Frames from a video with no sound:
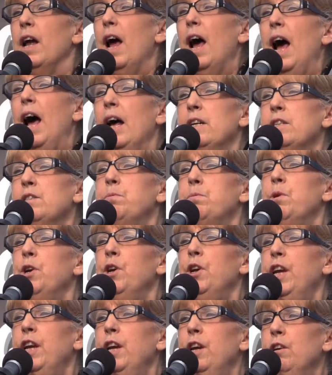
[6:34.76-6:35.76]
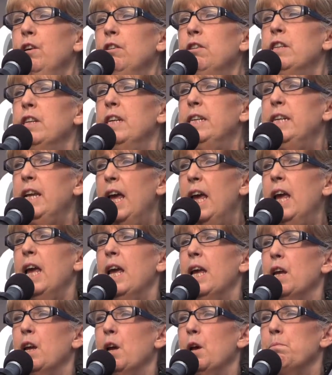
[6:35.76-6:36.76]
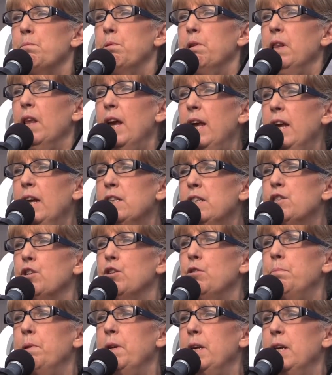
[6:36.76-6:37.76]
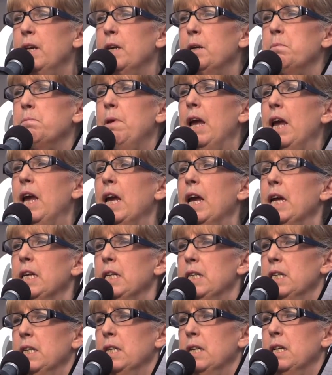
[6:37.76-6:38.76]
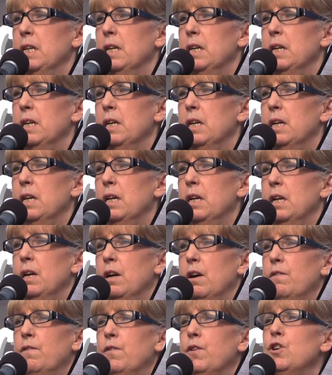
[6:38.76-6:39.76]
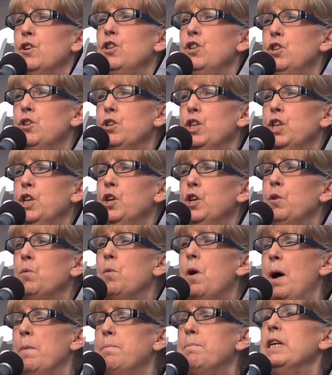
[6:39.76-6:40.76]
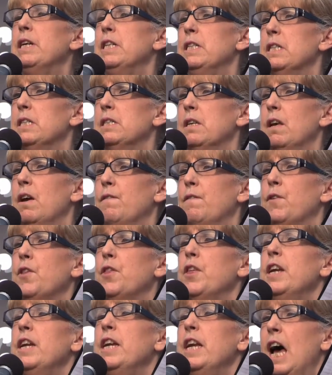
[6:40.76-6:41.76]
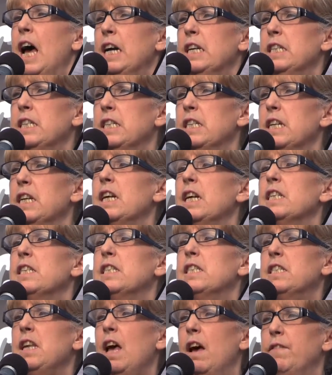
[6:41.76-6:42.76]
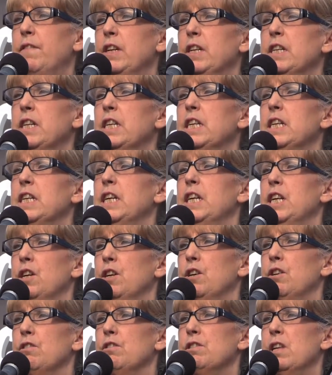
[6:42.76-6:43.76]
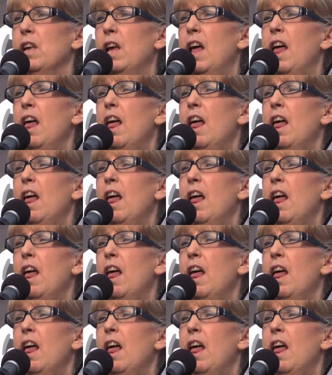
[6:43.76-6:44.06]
As we're here today, plans are being made for nuclear weapons for the next 70 years.